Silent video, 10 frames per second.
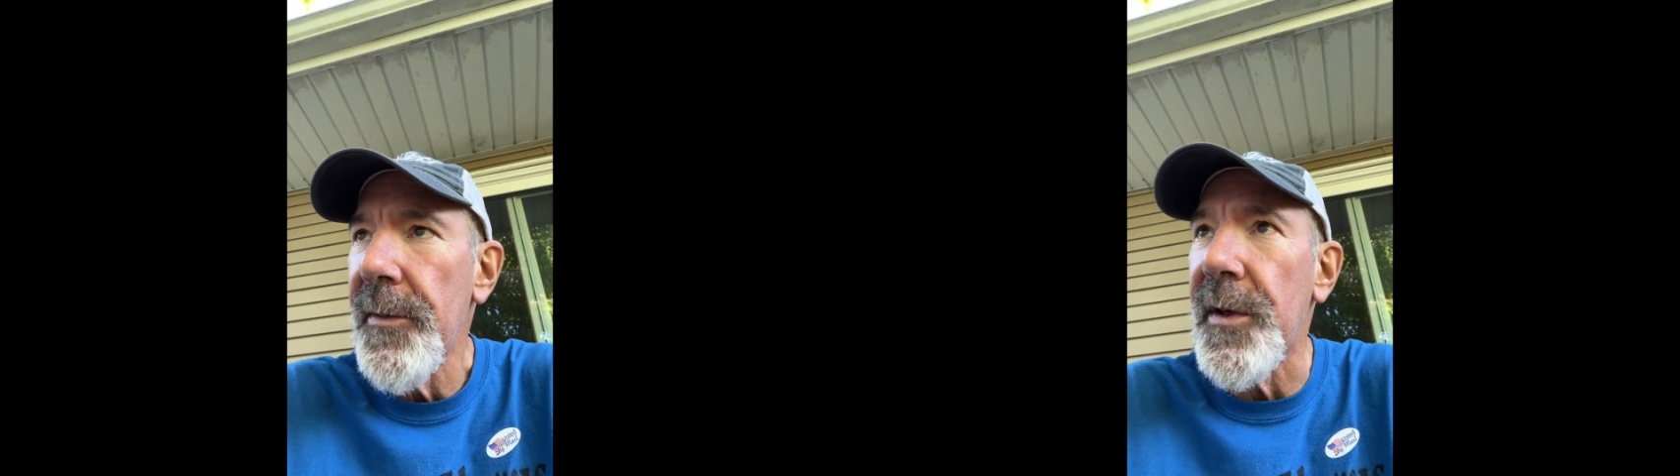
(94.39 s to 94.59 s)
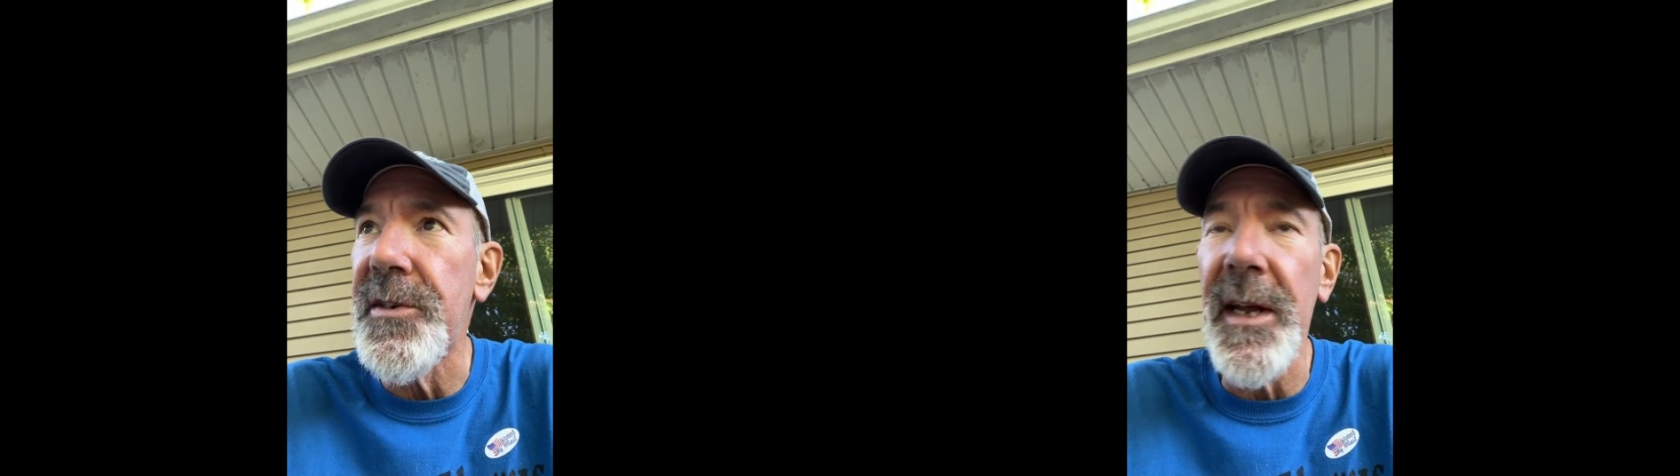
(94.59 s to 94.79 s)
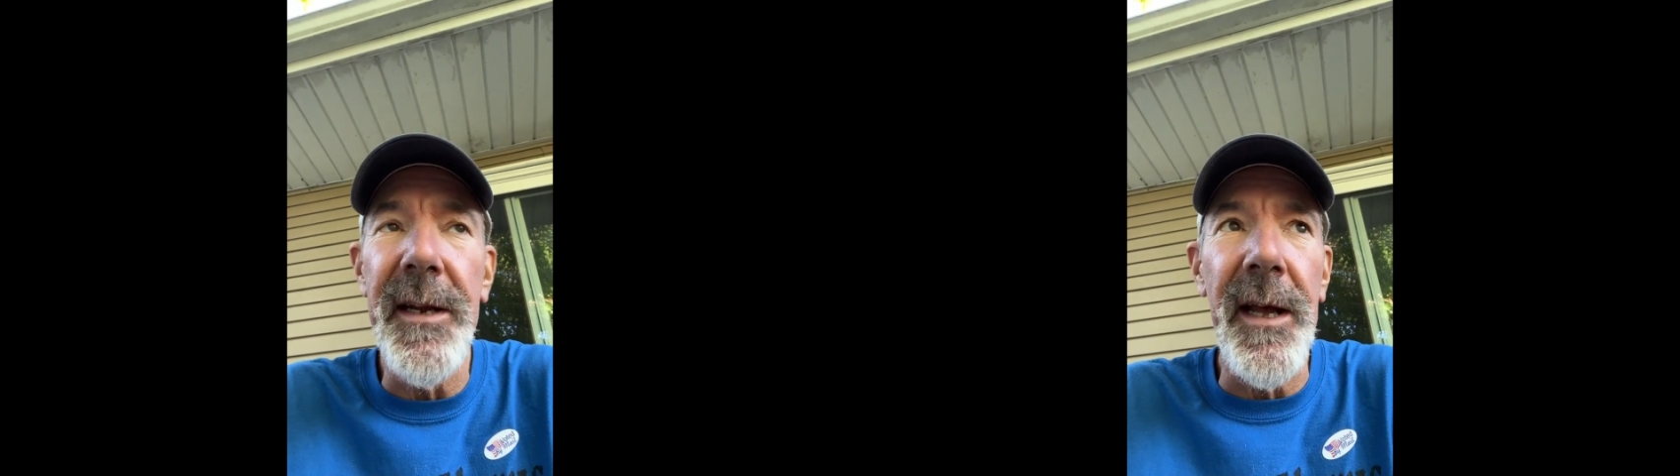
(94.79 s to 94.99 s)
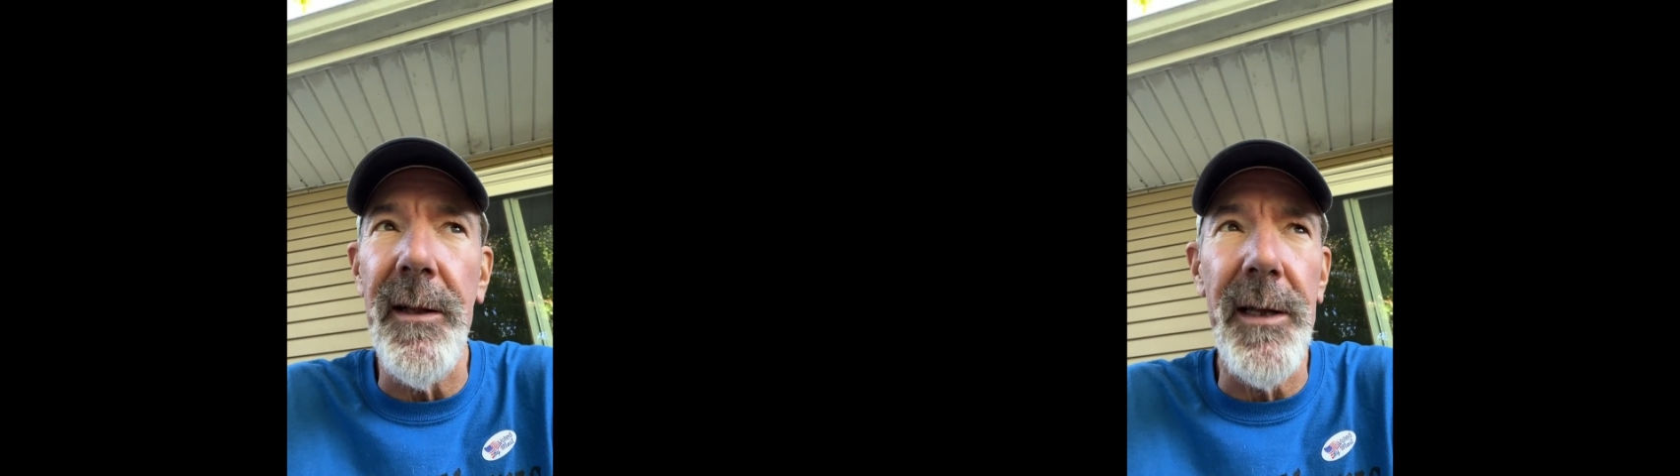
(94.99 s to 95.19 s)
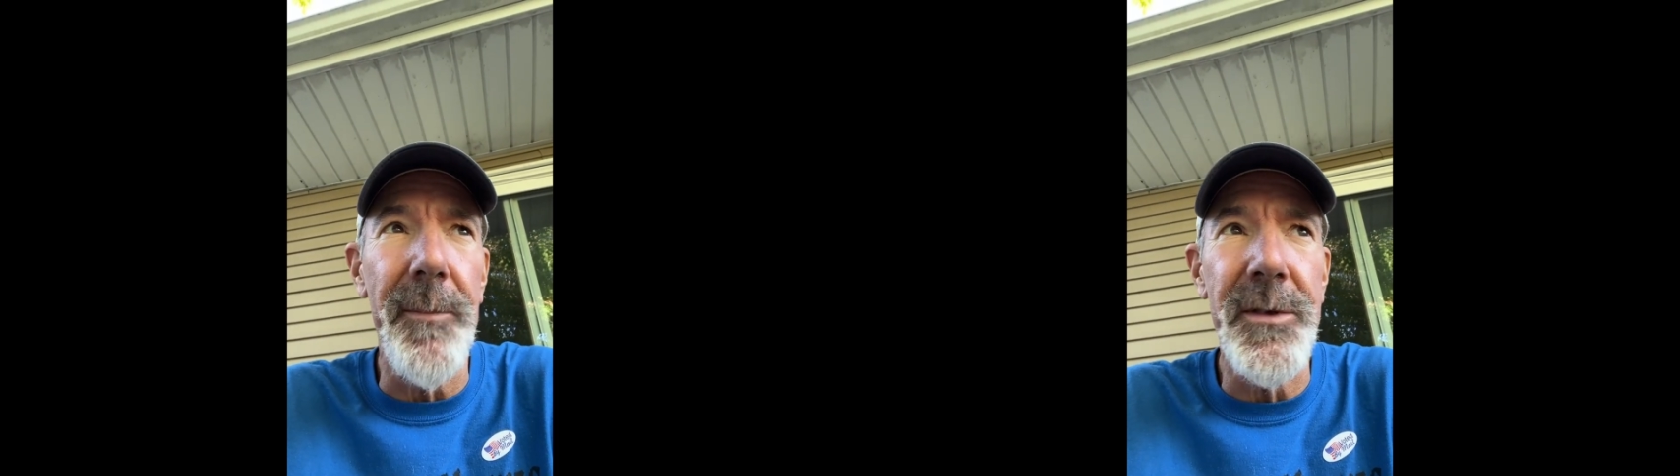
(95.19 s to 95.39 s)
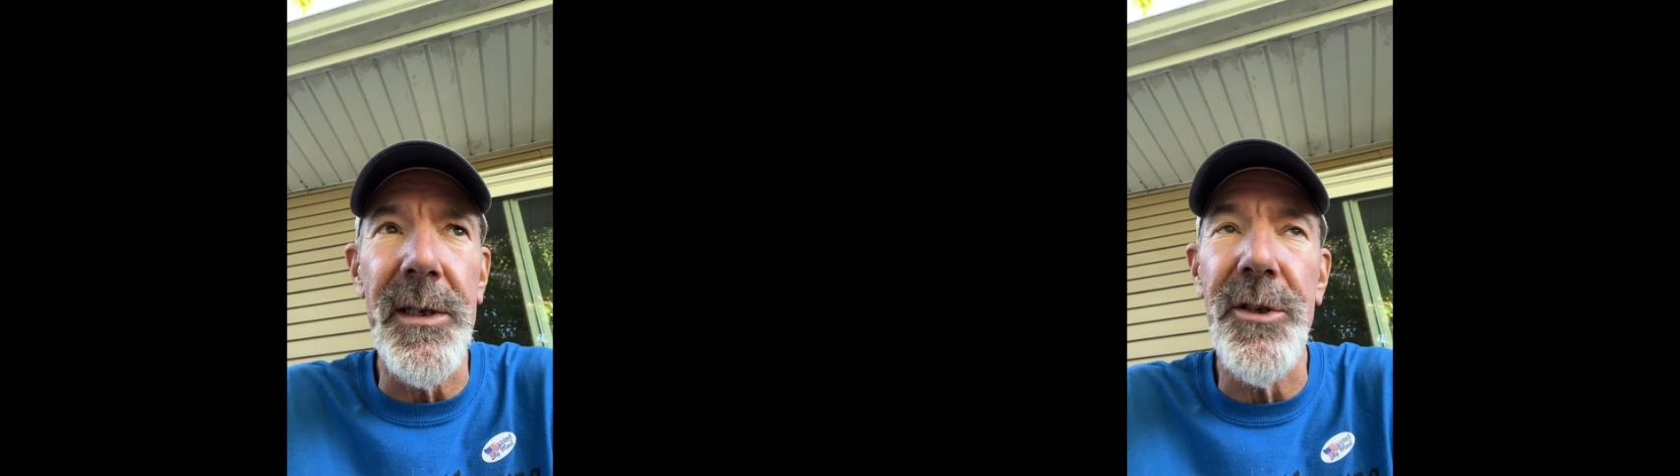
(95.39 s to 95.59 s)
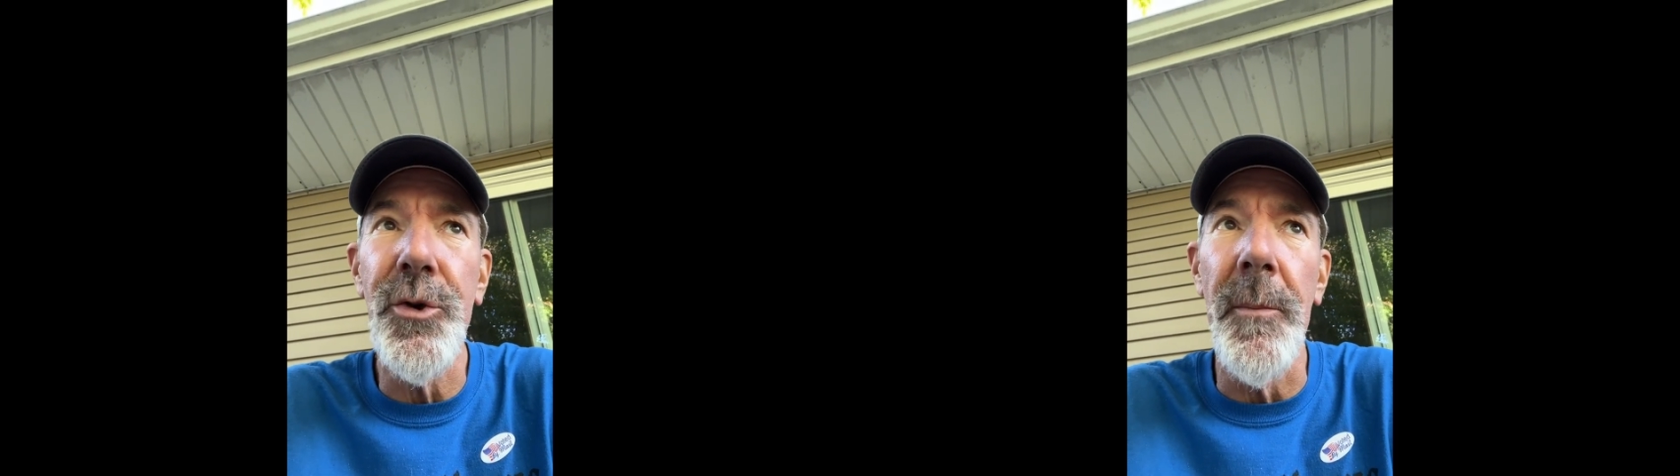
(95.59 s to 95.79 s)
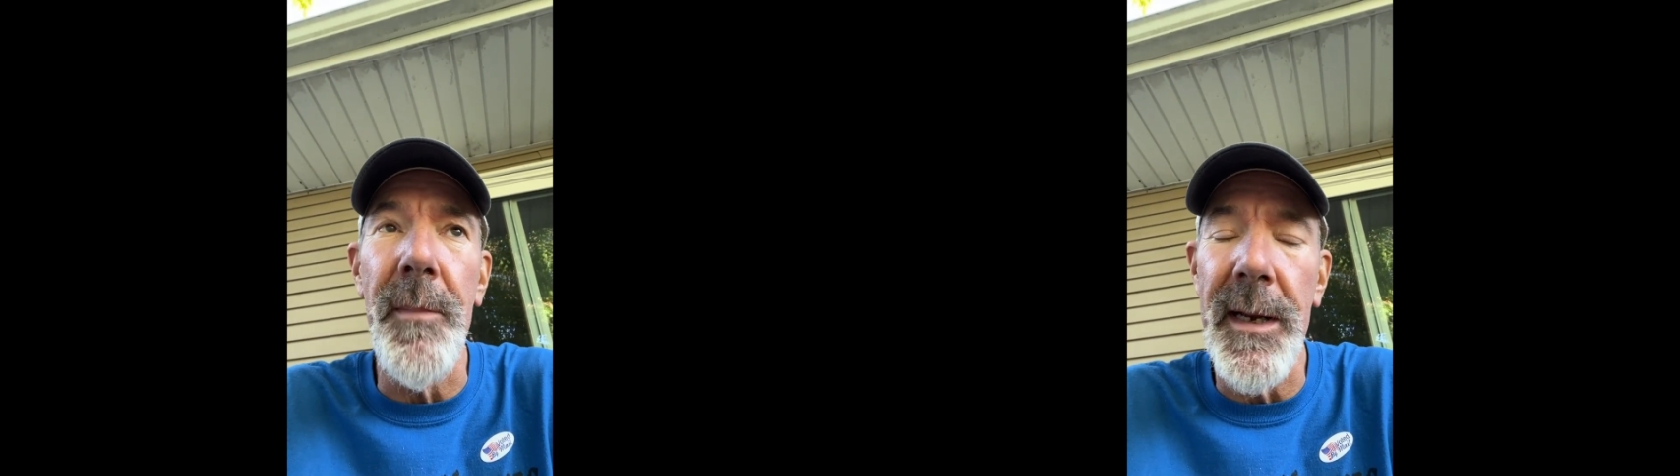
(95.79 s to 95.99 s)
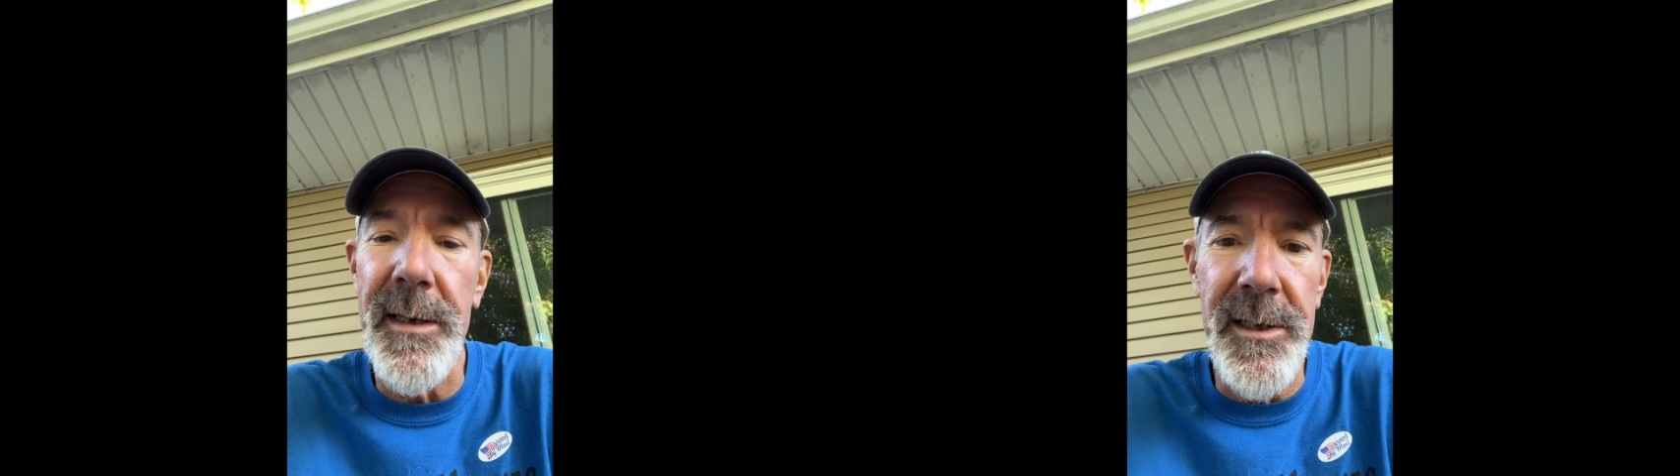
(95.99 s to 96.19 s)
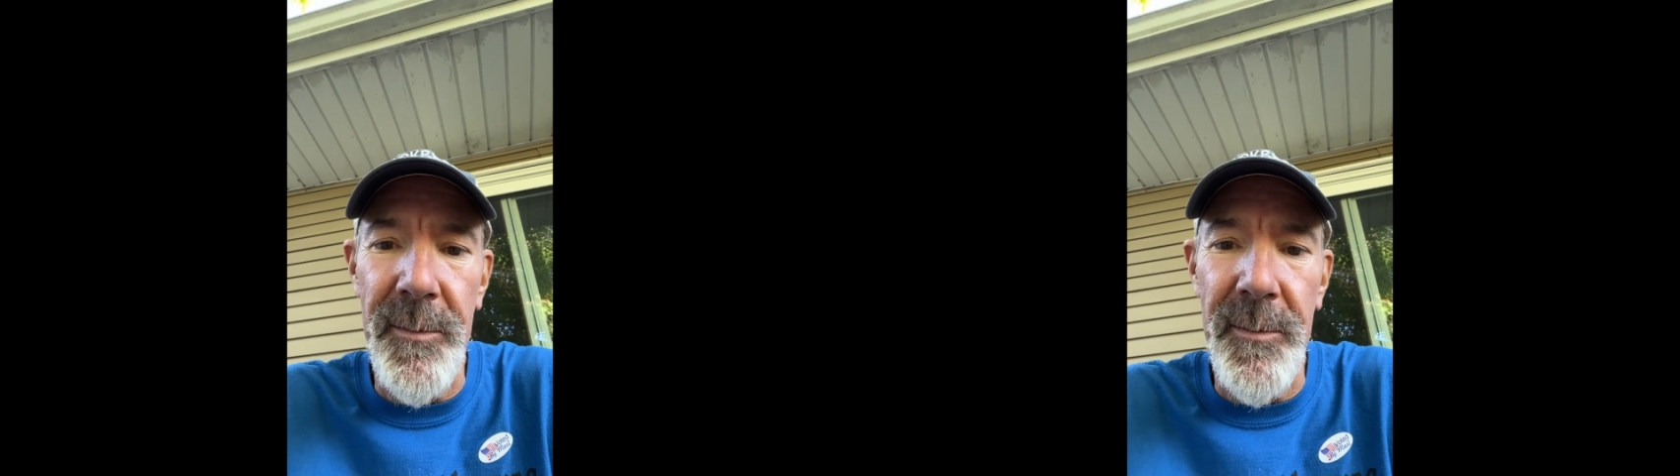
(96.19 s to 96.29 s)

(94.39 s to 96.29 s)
The tent held up to tremendous